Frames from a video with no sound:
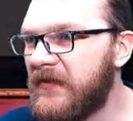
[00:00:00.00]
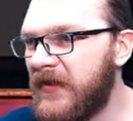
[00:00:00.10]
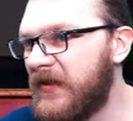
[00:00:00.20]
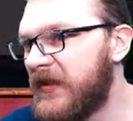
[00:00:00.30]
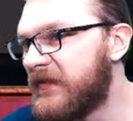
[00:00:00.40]

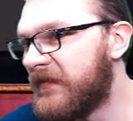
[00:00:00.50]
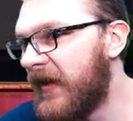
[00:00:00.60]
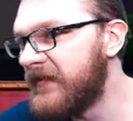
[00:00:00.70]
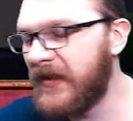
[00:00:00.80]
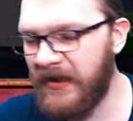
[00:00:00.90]
Oh, that's a
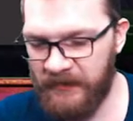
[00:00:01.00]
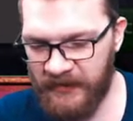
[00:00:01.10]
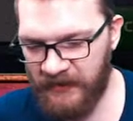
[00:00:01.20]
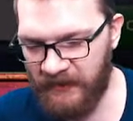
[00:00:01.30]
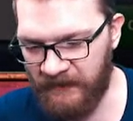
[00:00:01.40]
5-star,
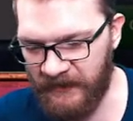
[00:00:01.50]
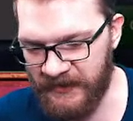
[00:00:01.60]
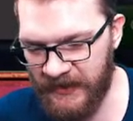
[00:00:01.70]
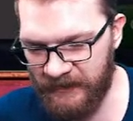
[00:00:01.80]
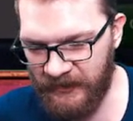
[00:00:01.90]
but, you know,
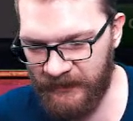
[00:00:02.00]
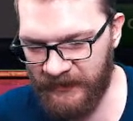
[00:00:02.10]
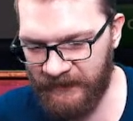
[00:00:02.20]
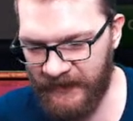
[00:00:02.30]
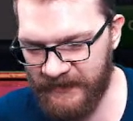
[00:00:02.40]
first time dupe
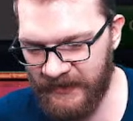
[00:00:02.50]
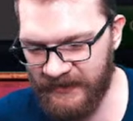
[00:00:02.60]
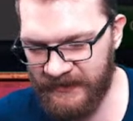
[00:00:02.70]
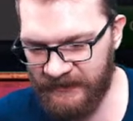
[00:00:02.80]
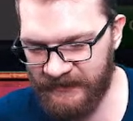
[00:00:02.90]
and a 5-star
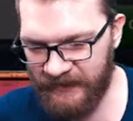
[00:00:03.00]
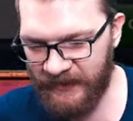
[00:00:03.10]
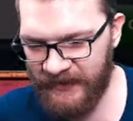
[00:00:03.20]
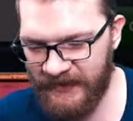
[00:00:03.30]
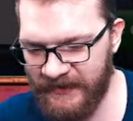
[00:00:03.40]
still.
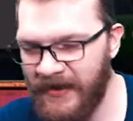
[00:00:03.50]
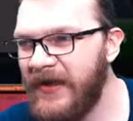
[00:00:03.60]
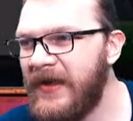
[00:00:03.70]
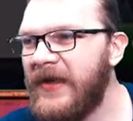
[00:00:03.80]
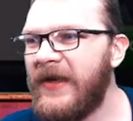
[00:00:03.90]
Something decent.
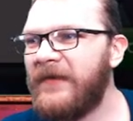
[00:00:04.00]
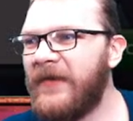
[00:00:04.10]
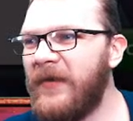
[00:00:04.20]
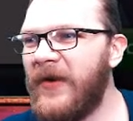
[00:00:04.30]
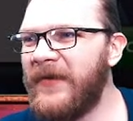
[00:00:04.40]

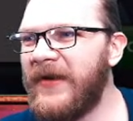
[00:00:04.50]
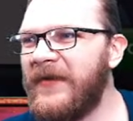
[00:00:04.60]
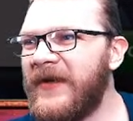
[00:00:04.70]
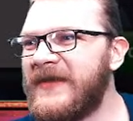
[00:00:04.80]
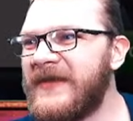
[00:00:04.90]
For a moment, I
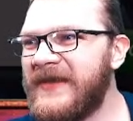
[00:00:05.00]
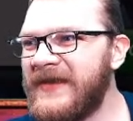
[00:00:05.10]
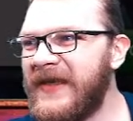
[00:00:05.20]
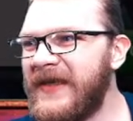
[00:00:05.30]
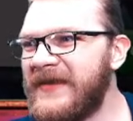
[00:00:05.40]
thought it's a
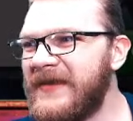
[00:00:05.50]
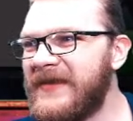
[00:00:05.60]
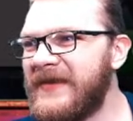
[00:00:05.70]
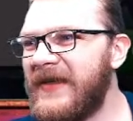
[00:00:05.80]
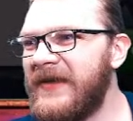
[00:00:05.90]
6-star
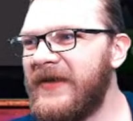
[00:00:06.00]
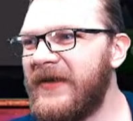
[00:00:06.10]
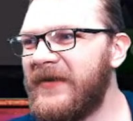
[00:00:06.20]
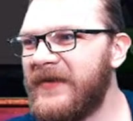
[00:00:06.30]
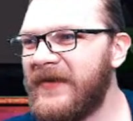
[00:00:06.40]
since, uh, you
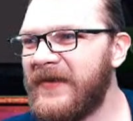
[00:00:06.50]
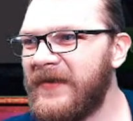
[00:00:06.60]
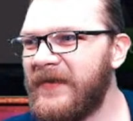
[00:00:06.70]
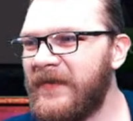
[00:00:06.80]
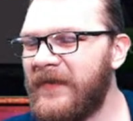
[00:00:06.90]
know,
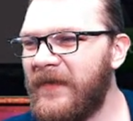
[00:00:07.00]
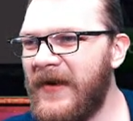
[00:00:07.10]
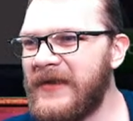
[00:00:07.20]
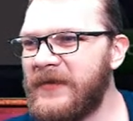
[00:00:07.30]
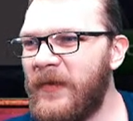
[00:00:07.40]

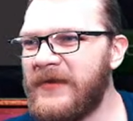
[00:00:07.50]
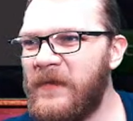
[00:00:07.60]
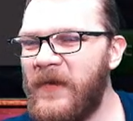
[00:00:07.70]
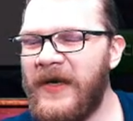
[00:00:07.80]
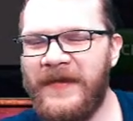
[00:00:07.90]
vast, vast,
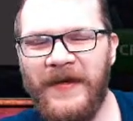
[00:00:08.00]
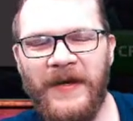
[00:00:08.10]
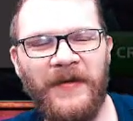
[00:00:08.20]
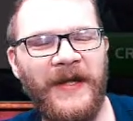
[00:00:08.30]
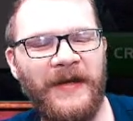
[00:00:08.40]
vast... I think
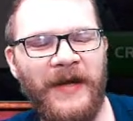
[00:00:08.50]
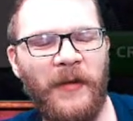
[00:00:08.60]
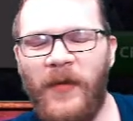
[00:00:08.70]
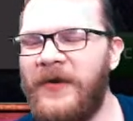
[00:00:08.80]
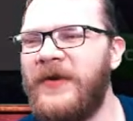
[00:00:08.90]
I only had, like,
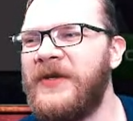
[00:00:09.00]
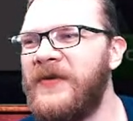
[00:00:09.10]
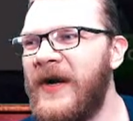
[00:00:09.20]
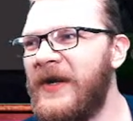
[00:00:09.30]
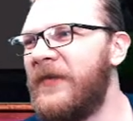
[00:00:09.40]
one or
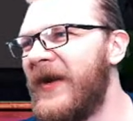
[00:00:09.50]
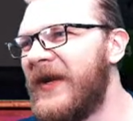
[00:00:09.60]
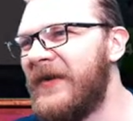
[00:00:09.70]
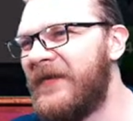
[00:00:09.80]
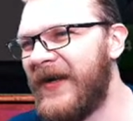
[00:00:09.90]
two
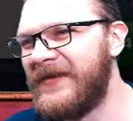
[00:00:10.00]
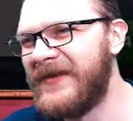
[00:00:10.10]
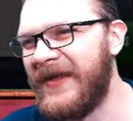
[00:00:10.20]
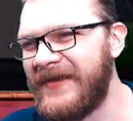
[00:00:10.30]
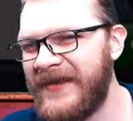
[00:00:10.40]
unawakened
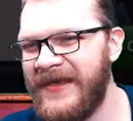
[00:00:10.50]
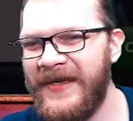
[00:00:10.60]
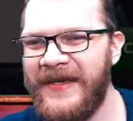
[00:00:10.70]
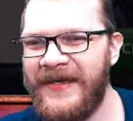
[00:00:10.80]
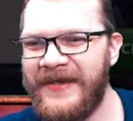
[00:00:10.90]
5-stars.
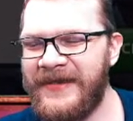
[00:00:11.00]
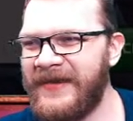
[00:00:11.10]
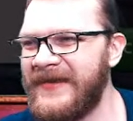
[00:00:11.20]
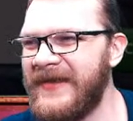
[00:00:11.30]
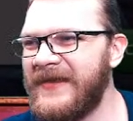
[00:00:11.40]

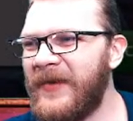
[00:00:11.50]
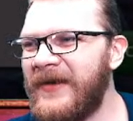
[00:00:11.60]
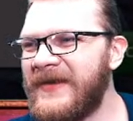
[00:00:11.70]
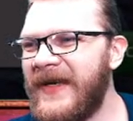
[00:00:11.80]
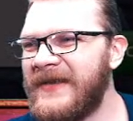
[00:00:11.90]
So seeing the
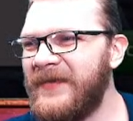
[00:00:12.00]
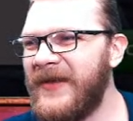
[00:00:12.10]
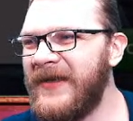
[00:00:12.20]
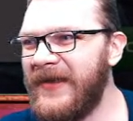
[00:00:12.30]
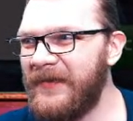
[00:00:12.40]
bronze stars
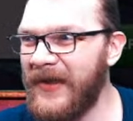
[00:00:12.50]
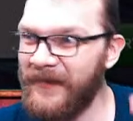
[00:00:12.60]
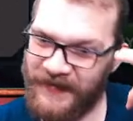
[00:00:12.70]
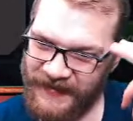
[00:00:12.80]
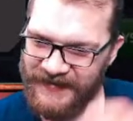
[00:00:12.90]
immediately made
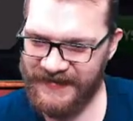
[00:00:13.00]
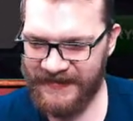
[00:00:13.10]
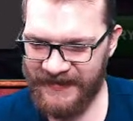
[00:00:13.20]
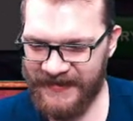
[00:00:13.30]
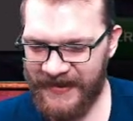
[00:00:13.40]
me think
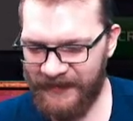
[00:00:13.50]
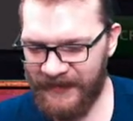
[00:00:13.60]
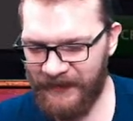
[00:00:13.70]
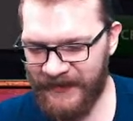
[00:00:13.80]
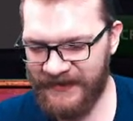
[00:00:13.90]
it's a 6-star,
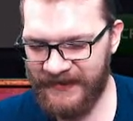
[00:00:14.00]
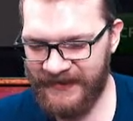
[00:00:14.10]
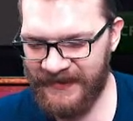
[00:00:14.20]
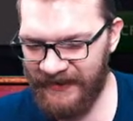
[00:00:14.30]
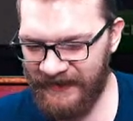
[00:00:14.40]
but it wasn't.
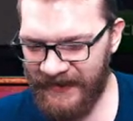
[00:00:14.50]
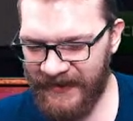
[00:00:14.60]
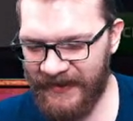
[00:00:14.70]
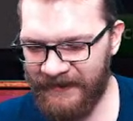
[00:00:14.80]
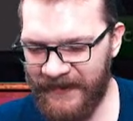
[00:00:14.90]
Still, I'm
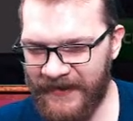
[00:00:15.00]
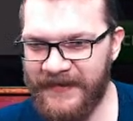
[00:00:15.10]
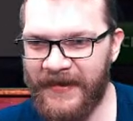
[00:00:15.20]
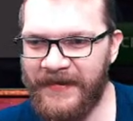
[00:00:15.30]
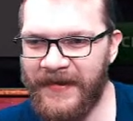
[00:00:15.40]
getting a
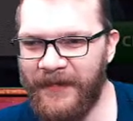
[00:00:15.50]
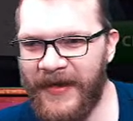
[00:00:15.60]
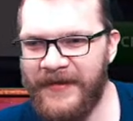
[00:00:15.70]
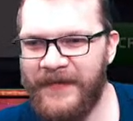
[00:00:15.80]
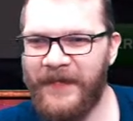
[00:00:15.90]
5-star. Not
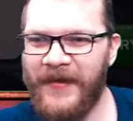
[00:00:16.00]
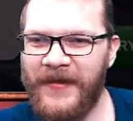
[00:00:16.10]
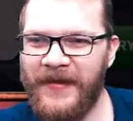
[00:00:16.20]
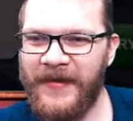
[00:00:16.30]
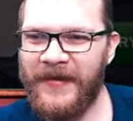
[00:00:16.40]
bad.
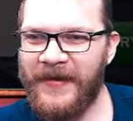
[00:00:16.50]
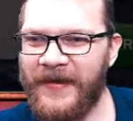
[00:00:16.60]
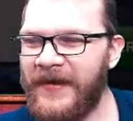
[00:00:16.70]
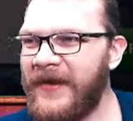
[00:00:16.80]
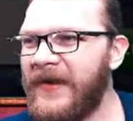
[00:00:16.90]

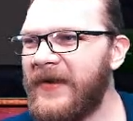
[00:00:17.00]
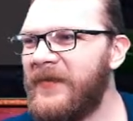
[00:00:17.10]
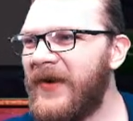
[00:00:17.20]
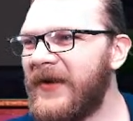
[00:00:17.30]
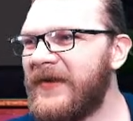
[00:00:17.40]
Uh,
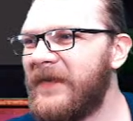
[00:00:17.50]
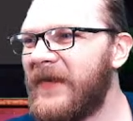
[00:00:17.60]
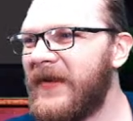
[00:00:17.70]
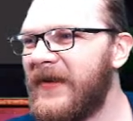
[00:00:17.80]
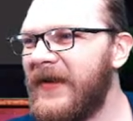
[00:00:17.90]
but
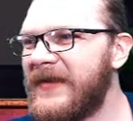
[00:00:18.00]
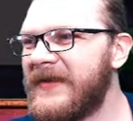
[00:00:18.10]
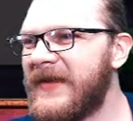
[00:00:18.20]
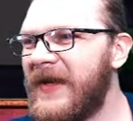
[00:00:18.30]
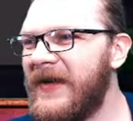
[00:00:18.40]

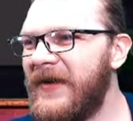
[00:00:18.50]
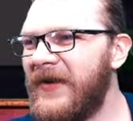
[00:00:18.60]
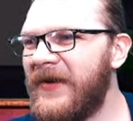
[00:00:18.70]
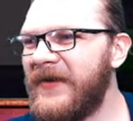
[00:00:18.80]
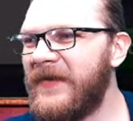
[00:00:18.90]
let's carry
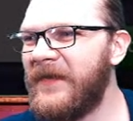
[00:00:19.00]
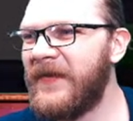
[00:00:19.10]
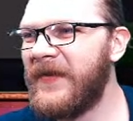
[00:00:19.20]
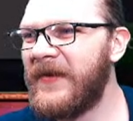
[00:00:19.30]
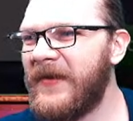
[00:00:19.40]
on.
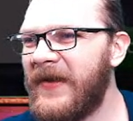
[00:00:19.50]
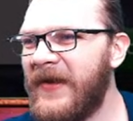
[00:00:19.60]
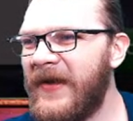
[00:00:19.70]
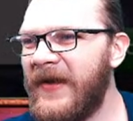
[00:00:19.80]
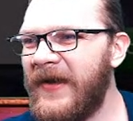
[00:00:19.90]

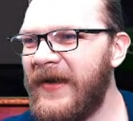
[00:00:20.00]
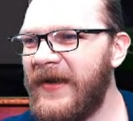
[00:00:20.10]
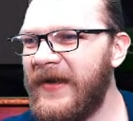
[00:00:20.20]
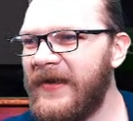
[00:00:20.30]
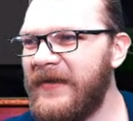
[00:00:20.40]

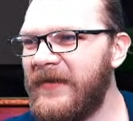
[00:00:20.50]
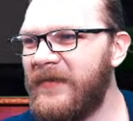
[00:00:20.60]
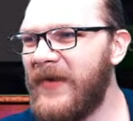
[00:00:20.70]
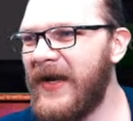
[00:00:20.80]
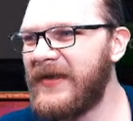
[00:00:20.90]
And
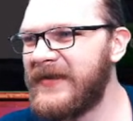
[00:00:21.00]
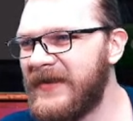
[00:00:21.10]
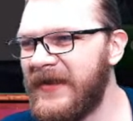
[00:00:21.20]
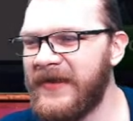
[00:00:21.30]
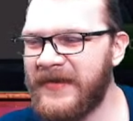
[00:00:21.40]

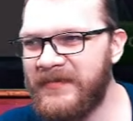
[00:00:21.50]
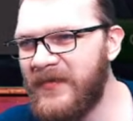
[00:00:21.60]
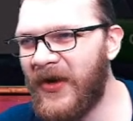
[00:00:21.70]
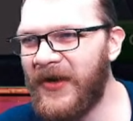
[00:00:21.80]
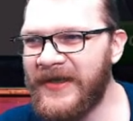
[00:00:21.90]
Maxig,
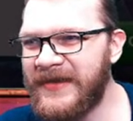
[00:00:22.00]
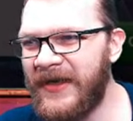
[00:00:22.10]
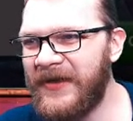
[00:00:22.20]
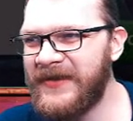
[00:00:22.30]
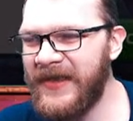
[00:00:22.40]

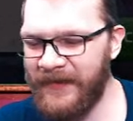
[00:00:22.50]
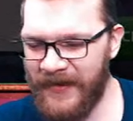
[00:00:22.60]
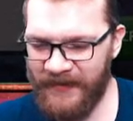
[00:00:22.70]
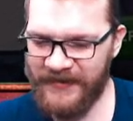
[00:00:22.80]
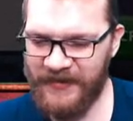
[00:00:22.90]
star or
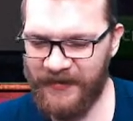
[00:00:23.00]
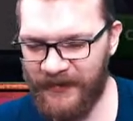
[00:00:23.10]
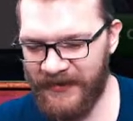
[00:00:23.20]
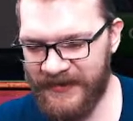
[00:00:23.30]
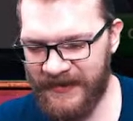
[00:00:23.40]
CMM. Let's go with
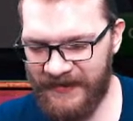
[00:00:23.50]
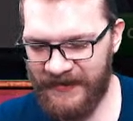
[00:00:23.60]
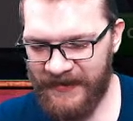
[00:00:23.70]
Morningstar.